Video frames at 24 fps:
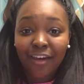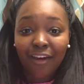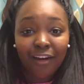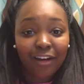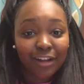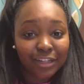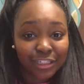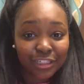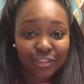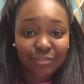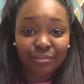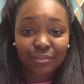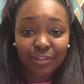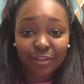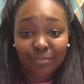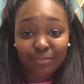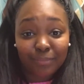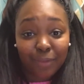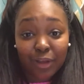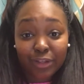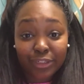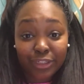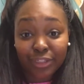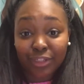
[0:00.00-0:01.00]
I just,
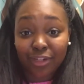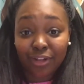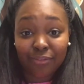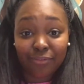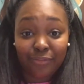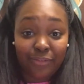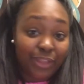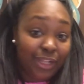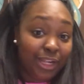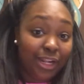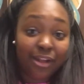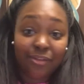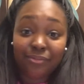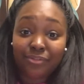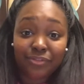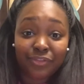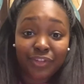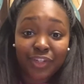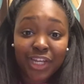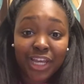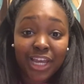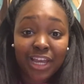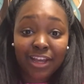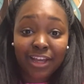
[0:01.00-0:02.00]
I just look for the love of
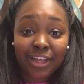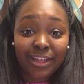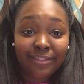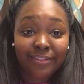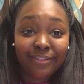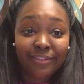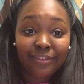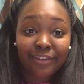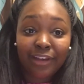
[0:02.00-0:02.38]
cheer.